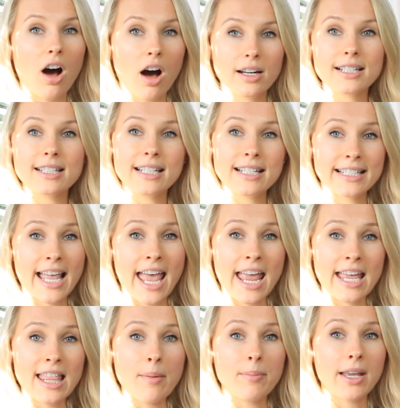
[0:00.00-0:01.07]
honestly
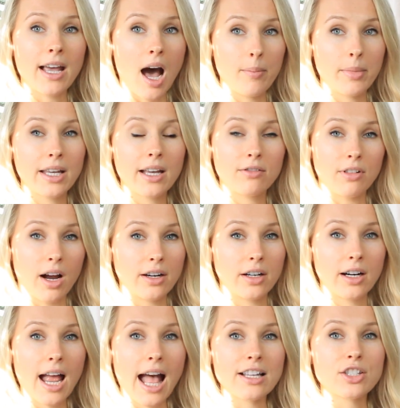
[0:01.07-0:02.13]
say that becoming a
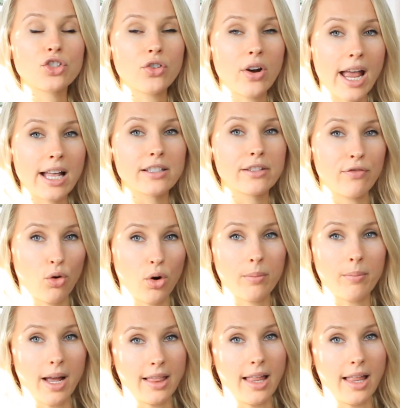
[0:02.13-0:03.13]
runner has transformed my